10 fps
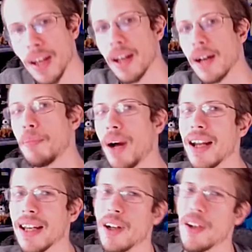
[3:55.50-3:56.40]
But
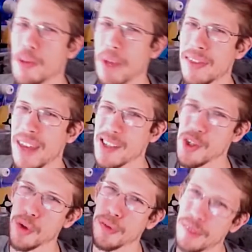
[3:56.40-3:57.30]
it can also make things
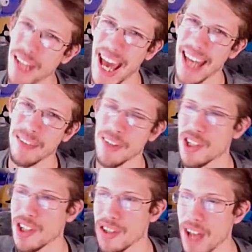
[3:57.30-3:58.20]
look flat if it's
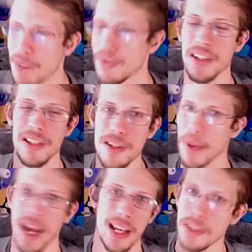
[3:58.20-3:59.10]
just everything
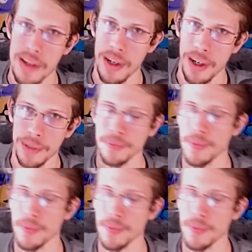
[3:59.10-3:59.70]
smack in the center.